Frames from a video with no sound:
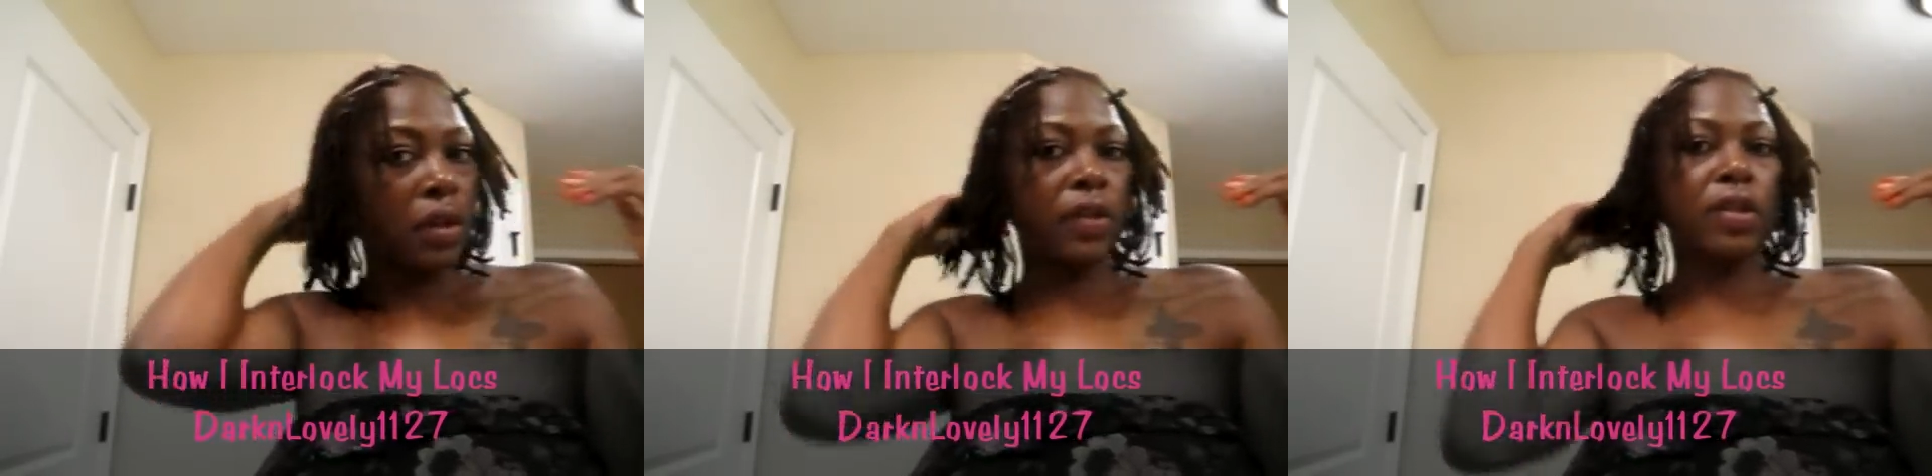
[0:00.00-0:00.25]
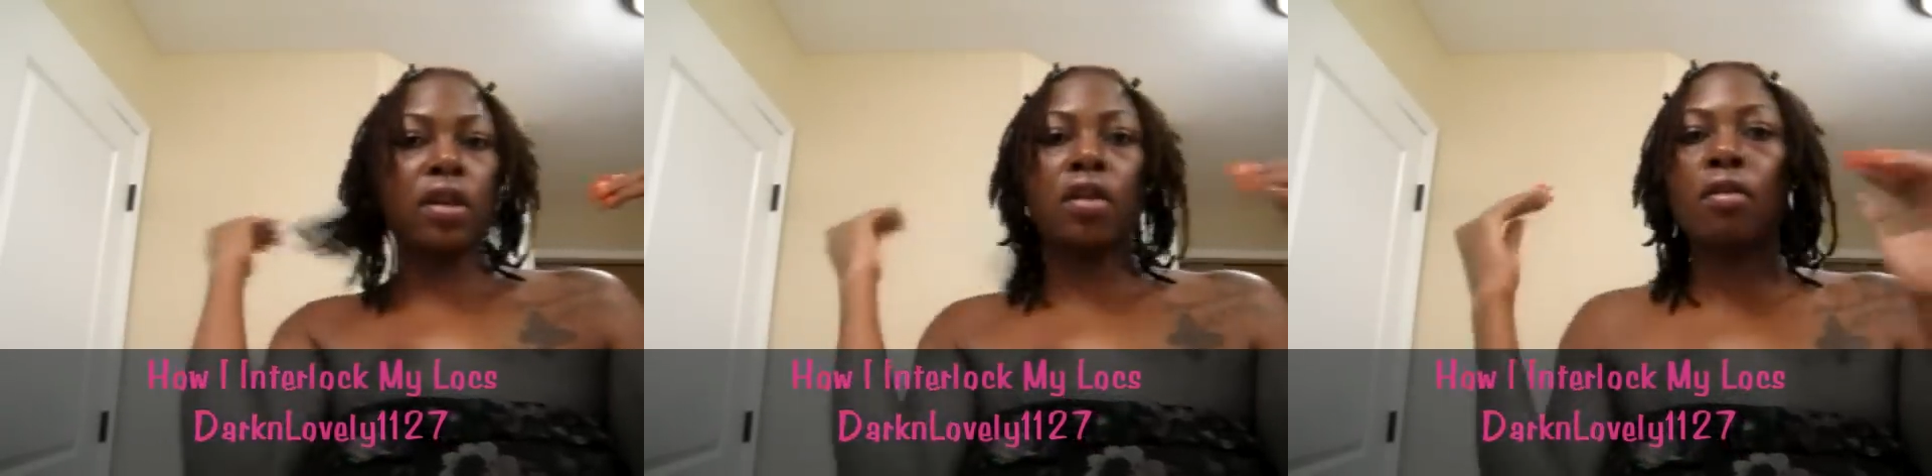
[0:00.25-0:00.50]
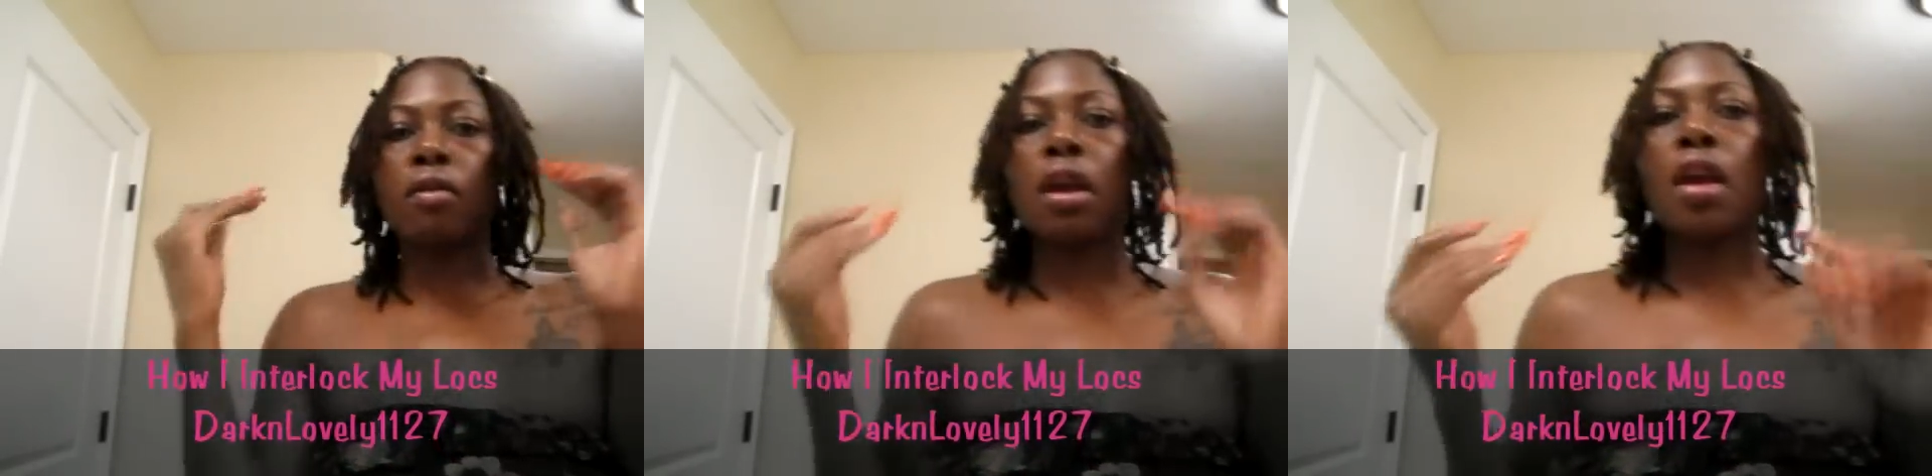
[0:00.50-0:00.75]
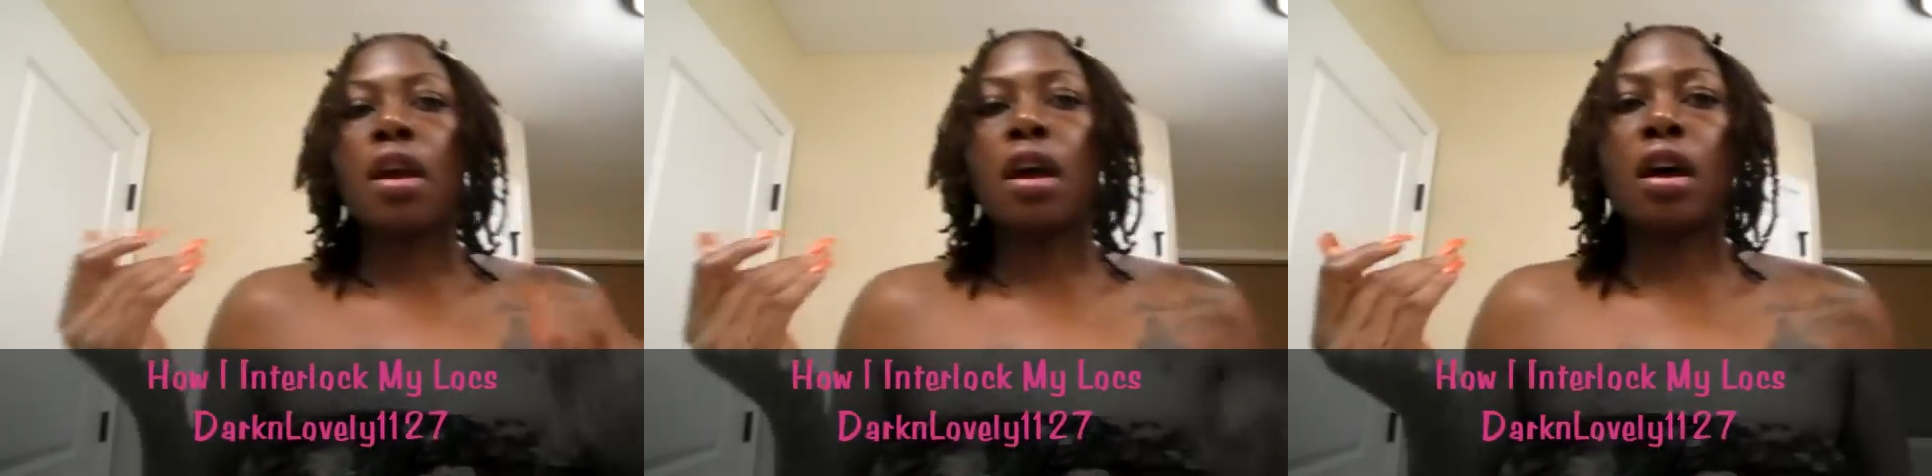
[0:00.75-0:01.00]
So
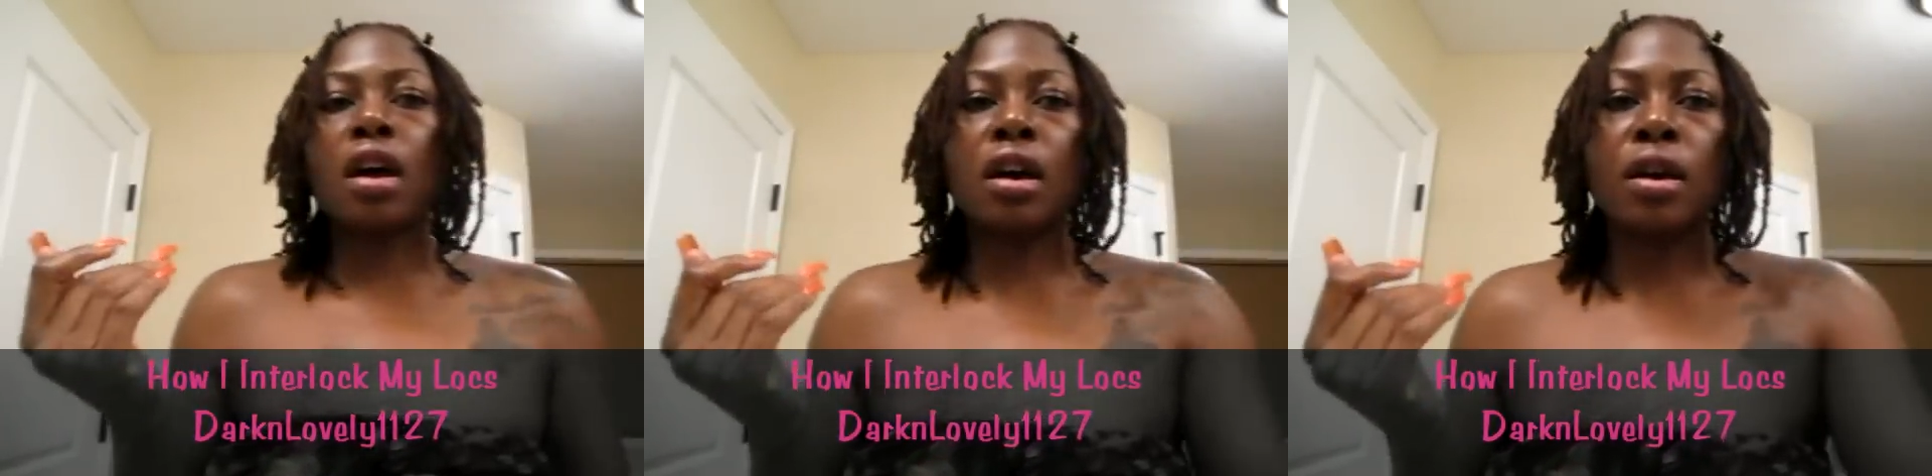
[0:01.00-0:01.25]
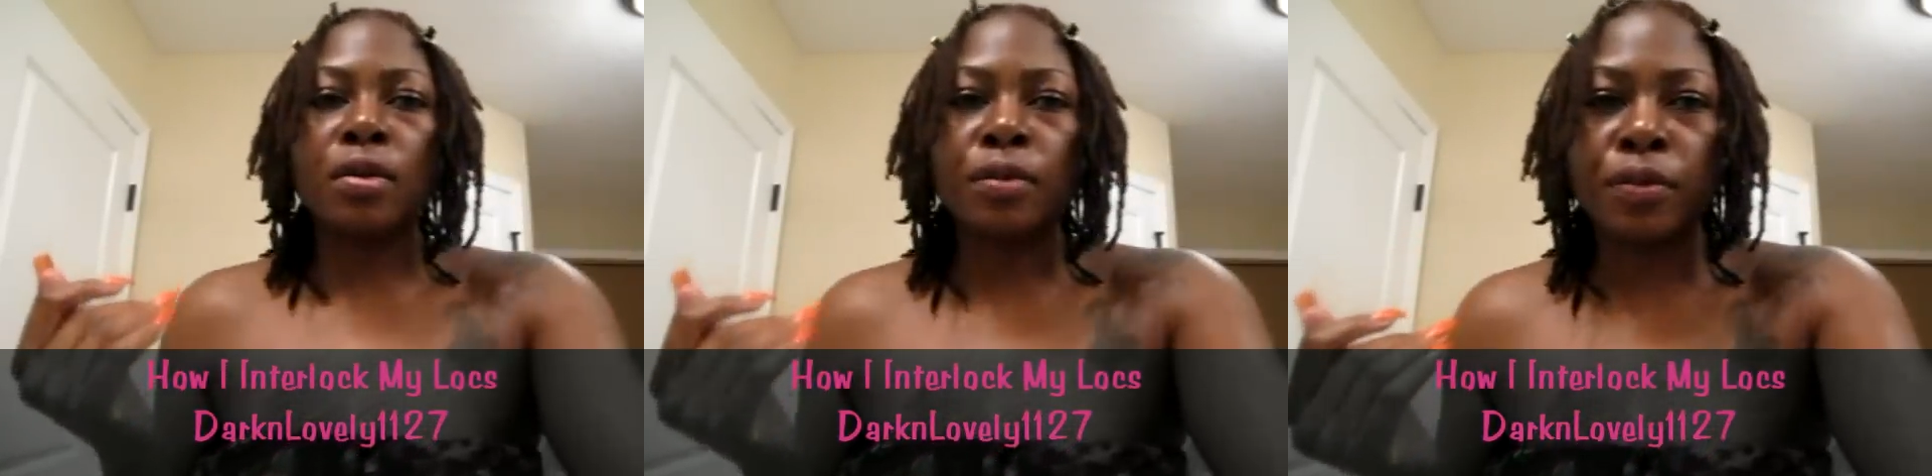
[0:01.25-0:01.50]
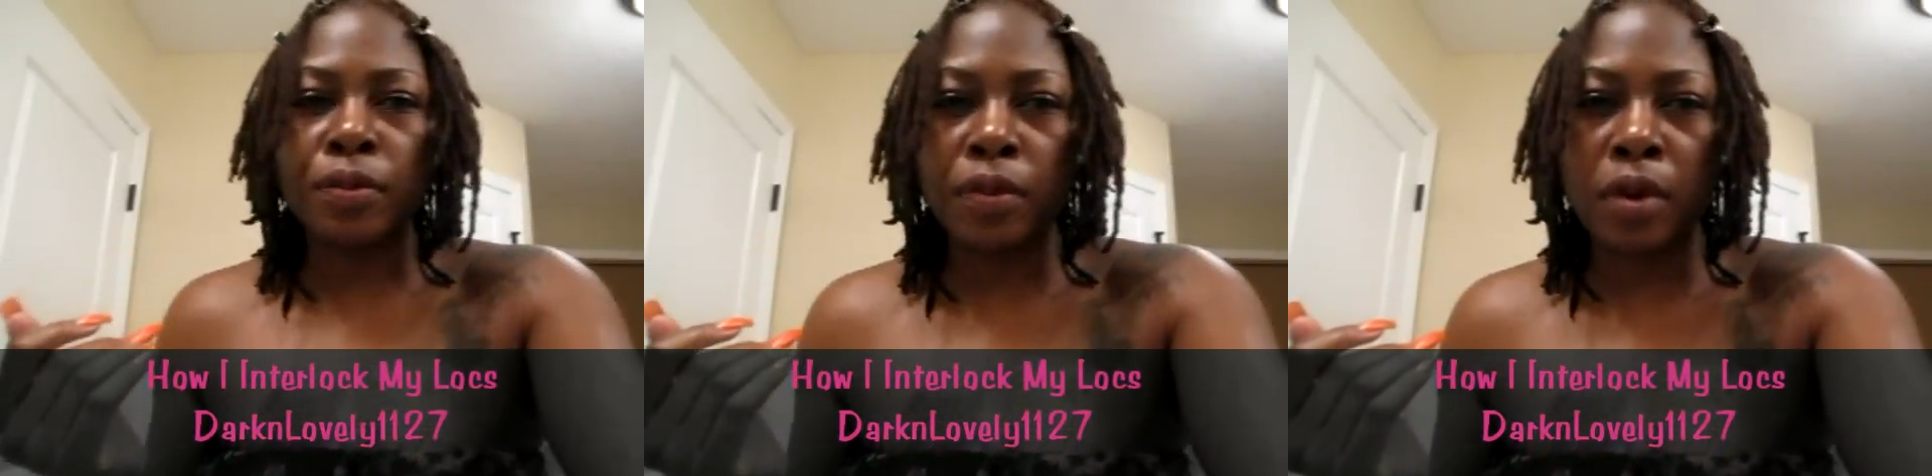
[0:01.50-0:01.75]
um,